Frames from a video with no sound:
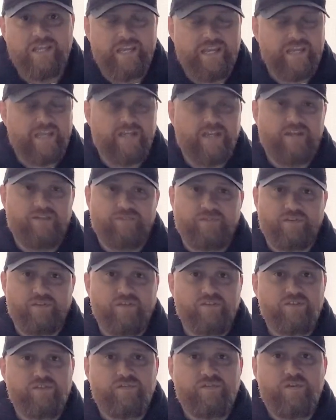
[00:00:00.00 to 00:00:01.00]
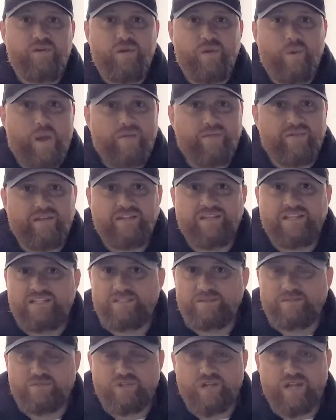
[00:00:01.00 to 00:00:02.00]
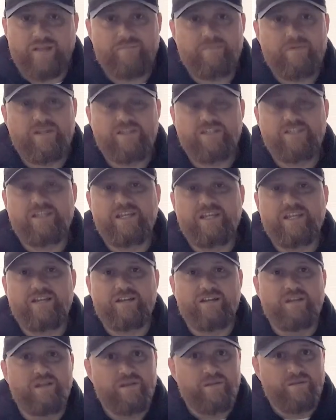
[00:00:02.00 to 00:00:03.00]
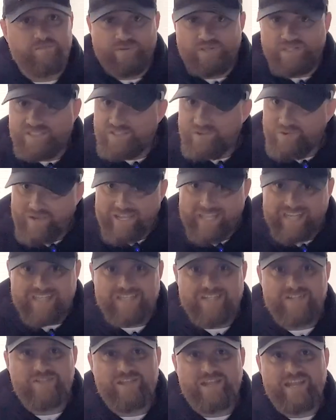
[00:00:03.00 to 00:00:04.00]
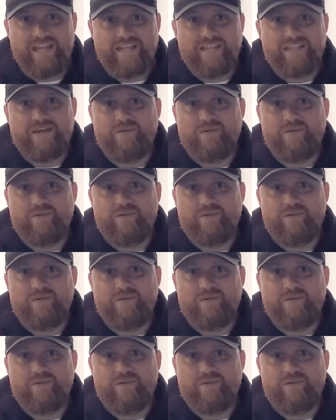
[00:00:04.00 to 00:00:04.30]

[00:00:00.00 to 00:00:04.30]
And for those of you who haven't hit that subscribe button yet, please go ahead and do that.